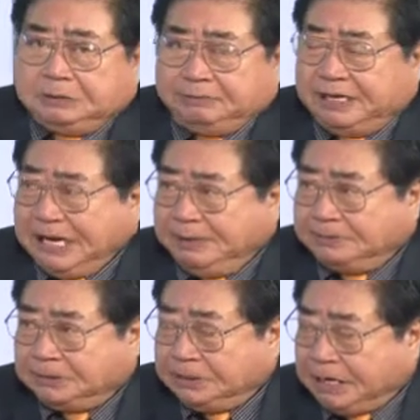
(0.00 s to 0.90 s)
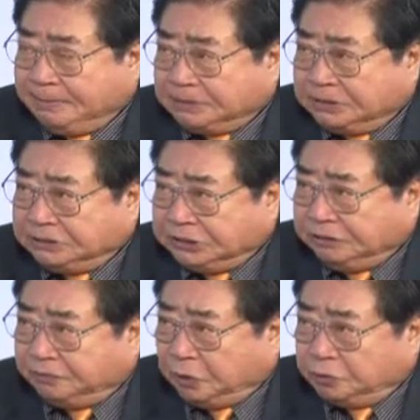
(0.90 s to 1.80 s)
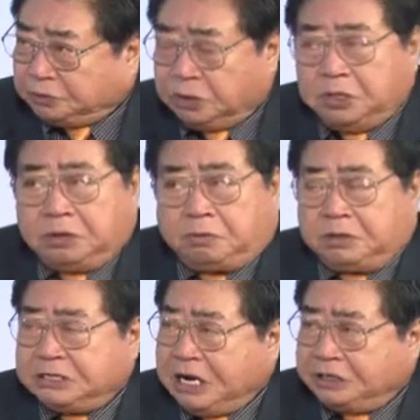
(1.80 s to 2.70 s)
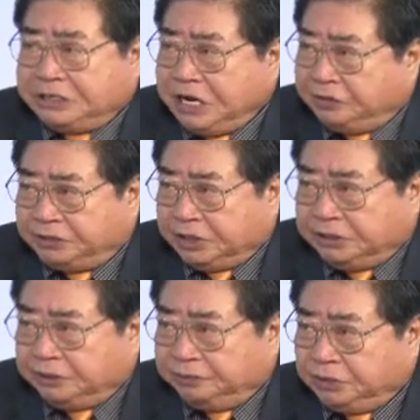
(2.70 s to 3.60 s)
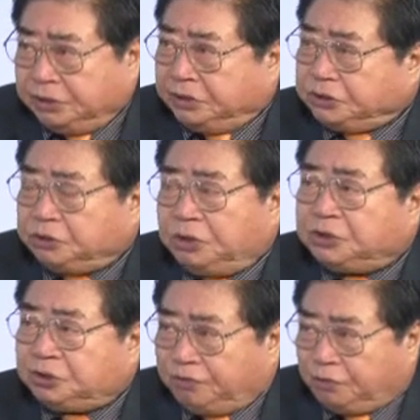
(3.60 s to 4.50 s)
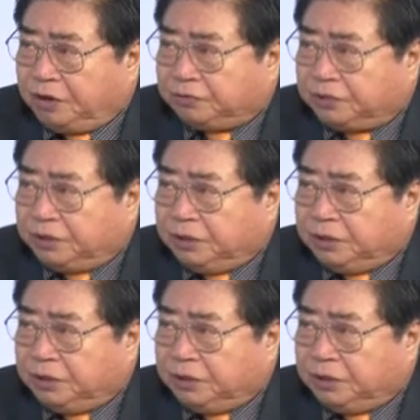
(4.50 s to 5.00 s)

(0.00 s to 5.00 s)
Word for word: of abs absentee votes were not counted, so on and so forth.